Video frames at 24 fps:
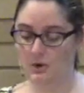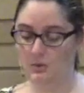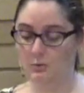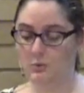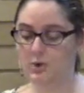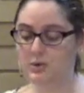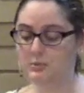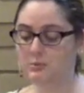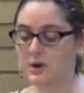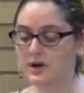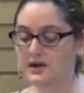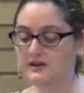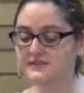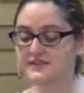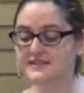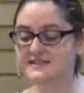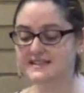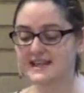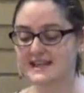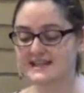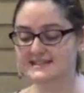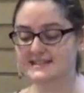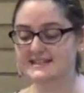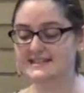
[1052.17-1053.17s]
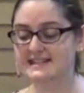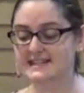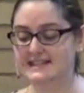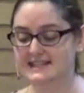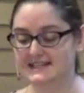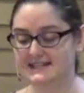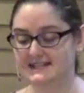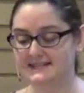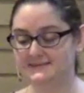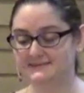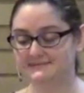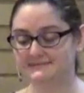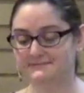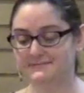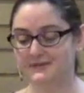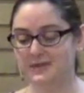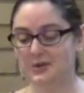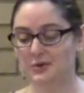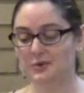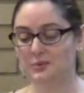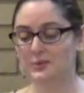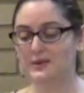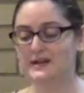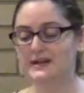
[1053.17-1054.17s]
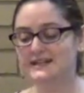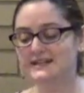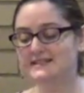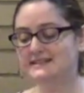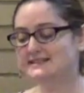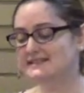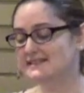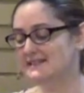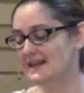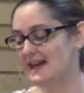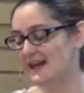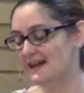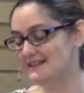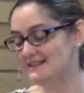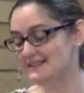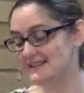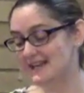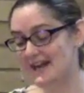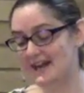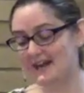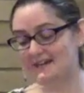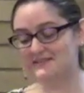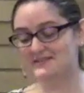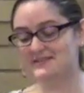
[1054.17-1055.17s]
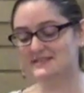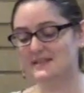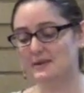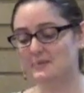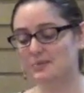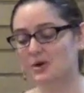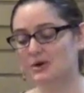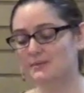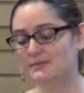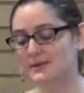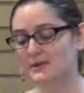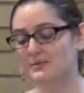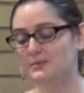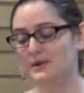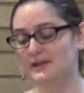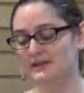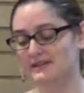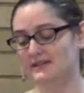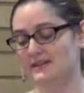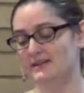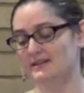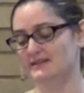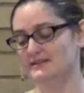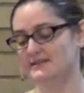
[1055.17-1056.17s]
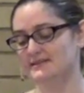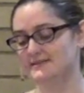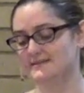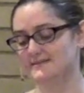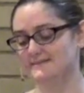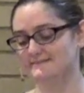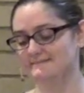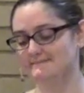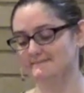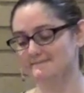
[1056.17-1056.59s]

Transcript: When one of us has a need, we need to have someone be with us.